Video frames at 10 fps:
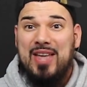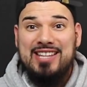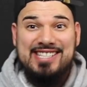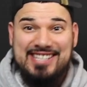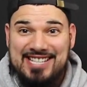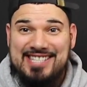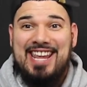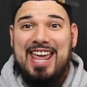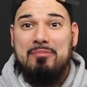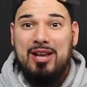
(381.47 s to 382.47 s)
It's the
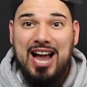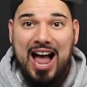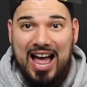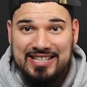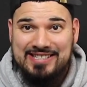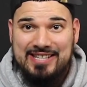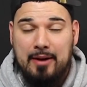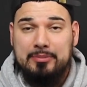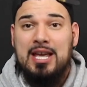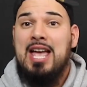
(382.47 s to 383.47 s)
same
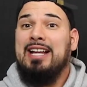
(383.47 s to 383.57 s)
concept.